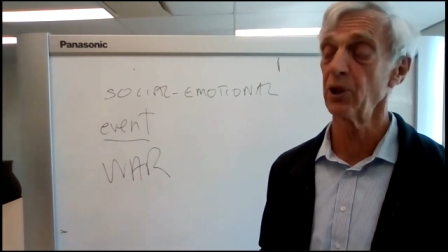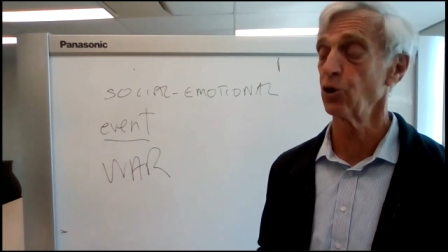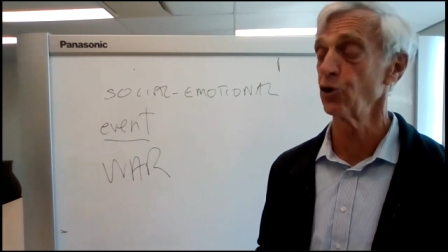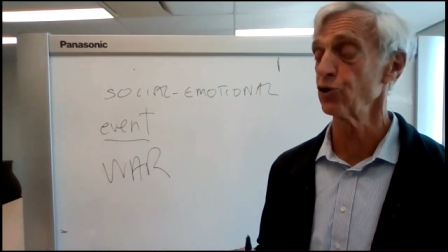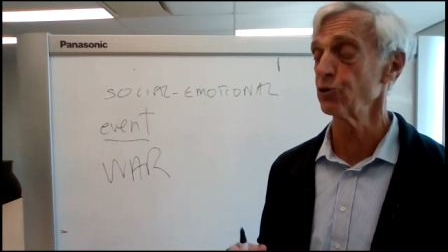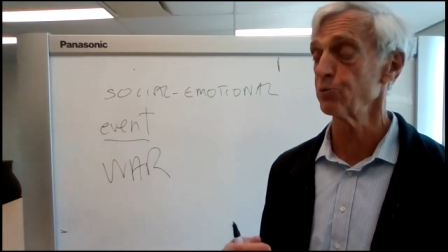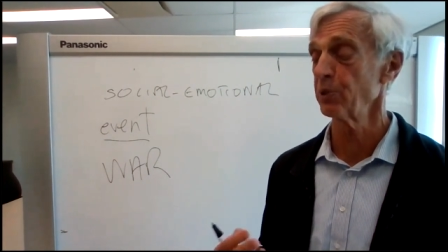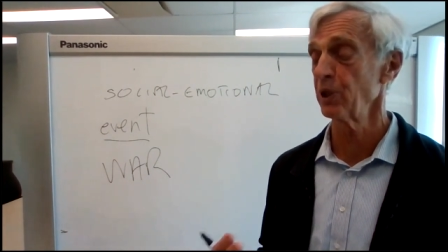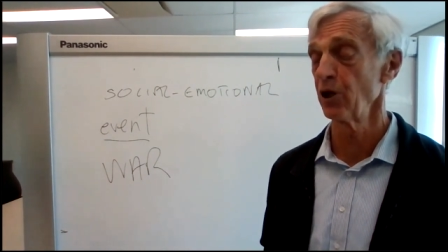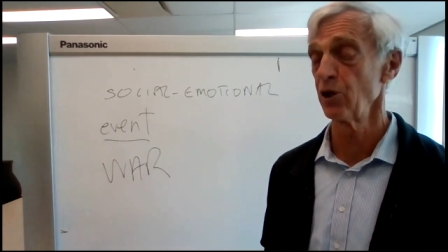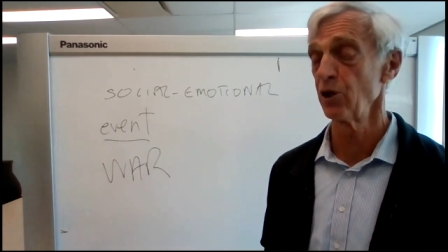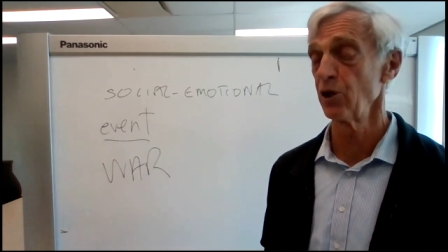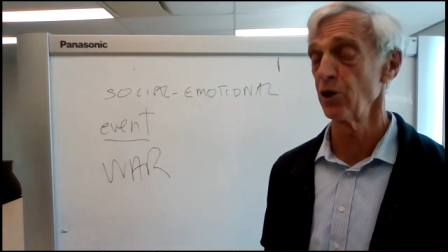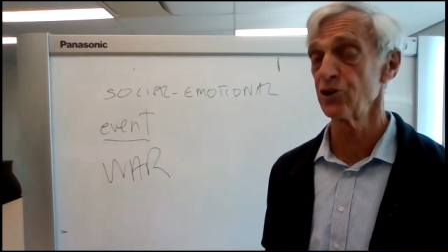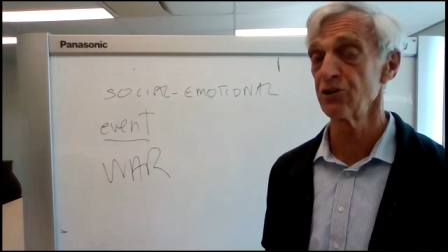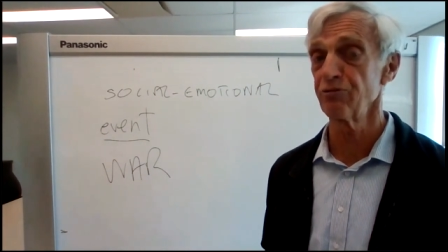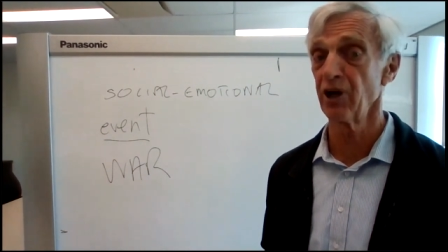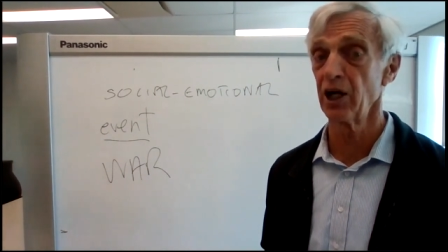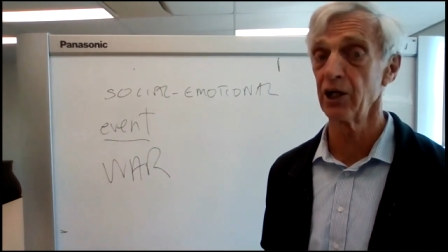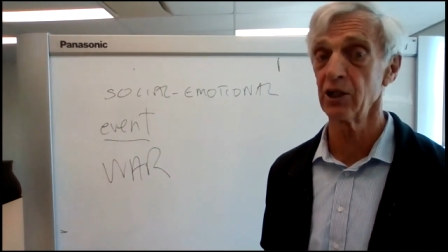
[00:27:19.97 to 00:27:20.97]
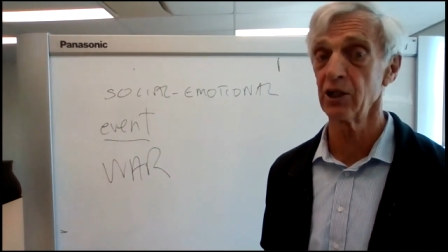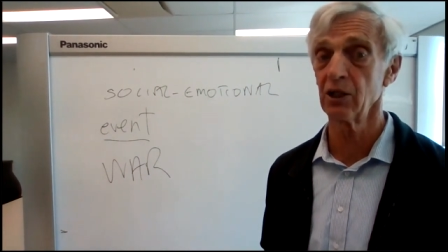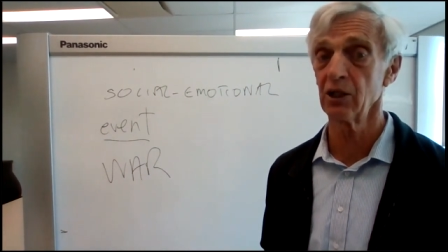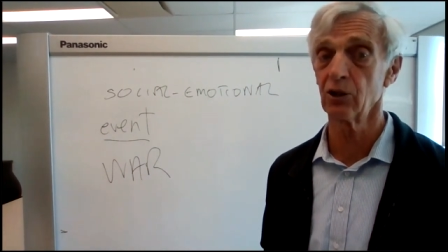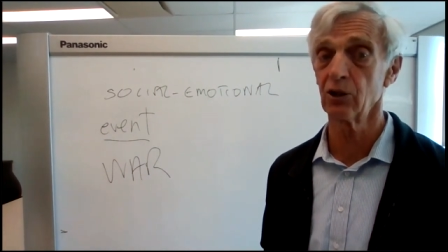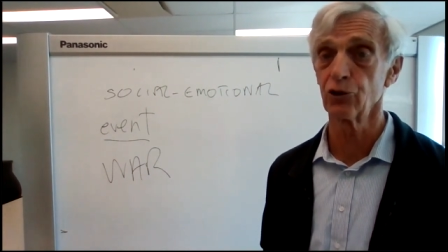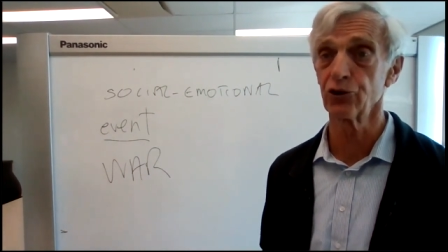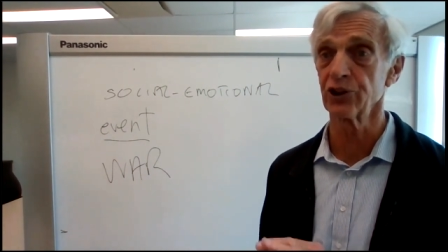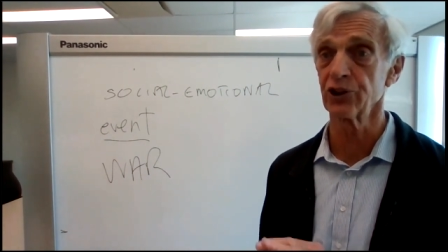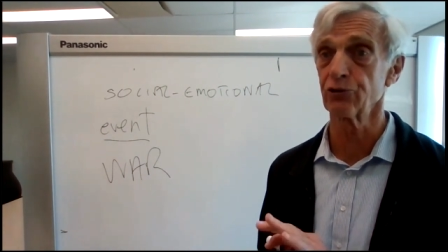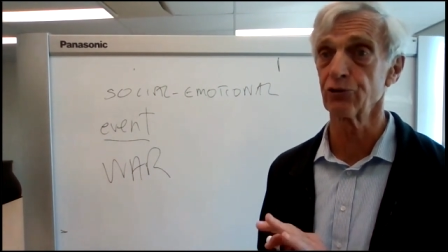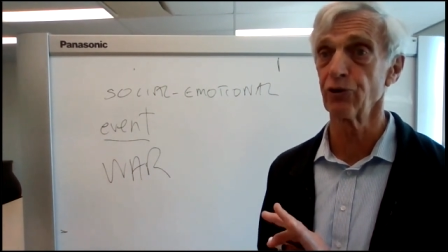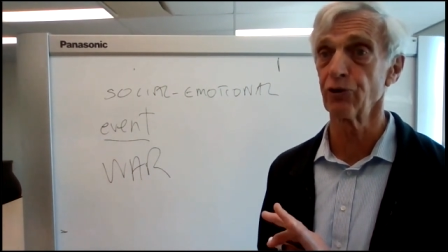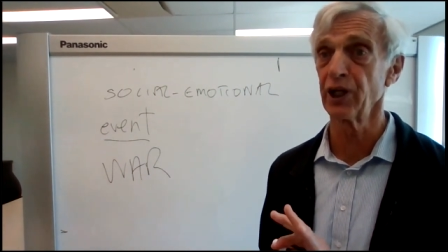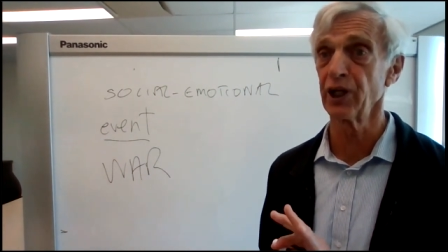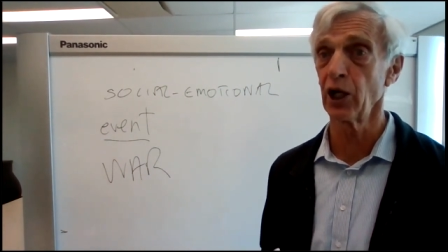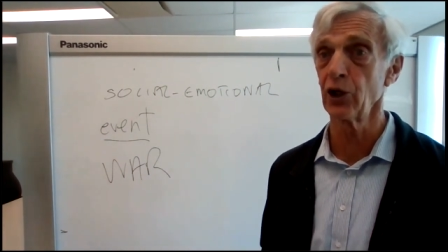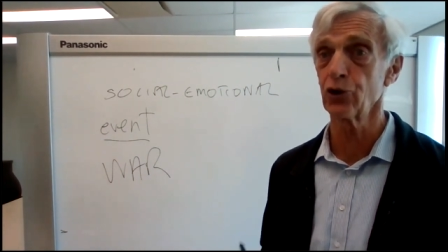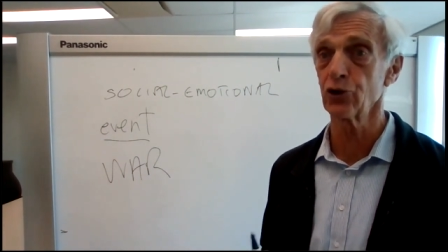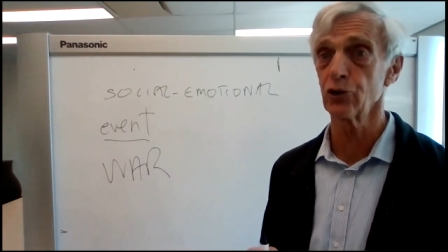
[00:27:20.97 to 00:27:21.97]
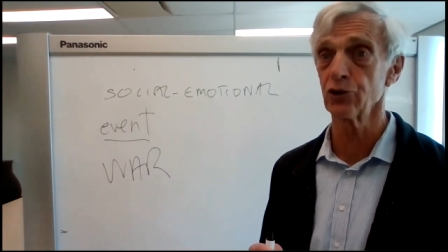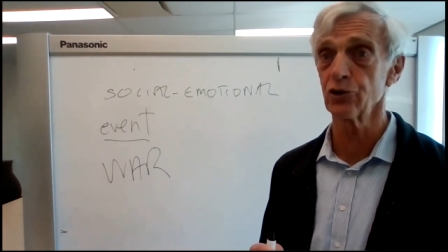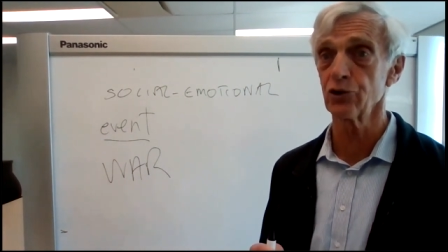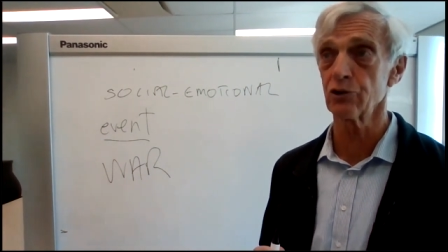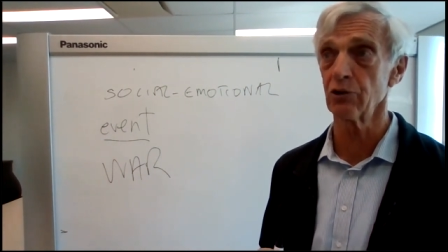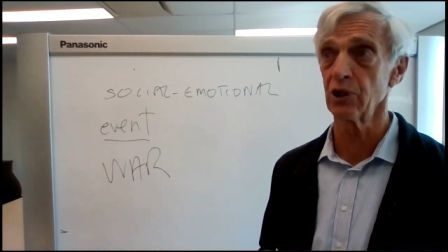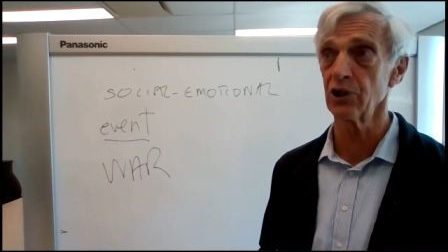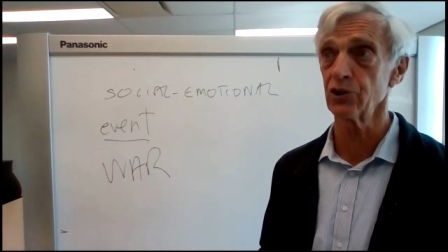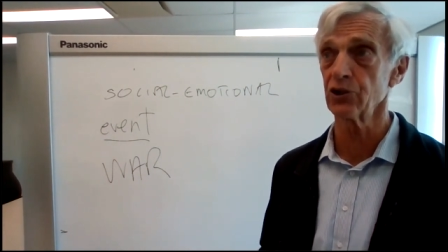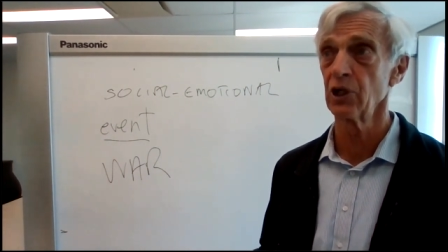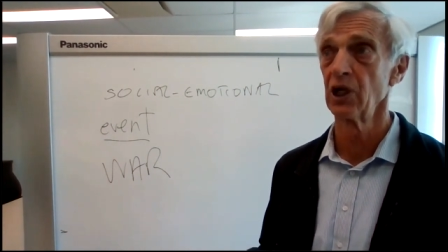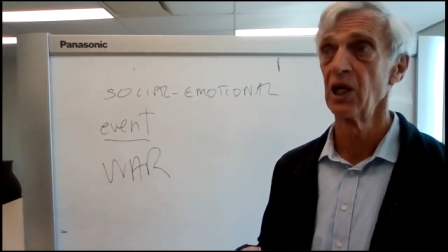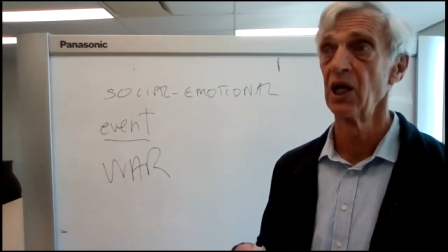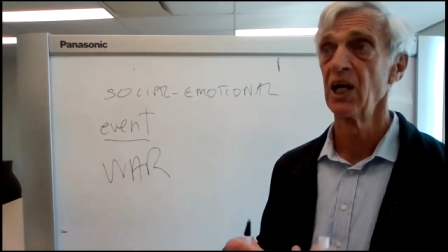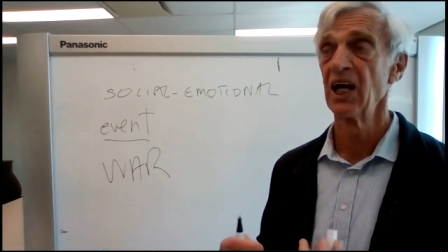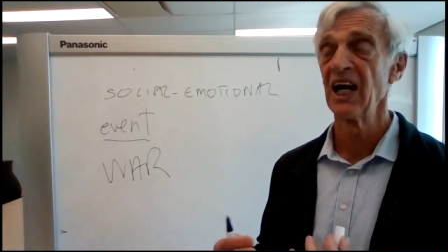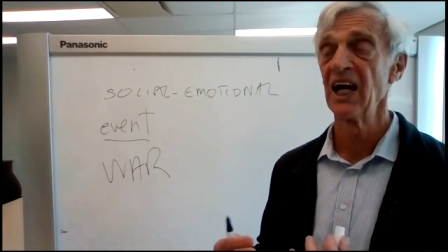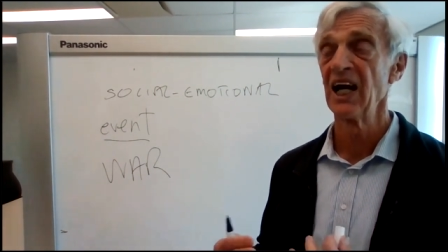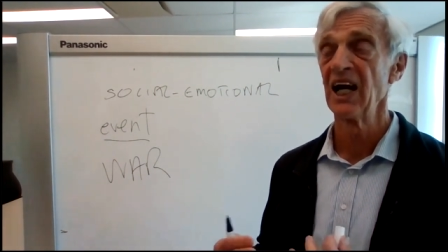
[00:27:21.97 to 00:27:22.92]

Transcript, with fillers: because parents are fighting, because there's financial stress,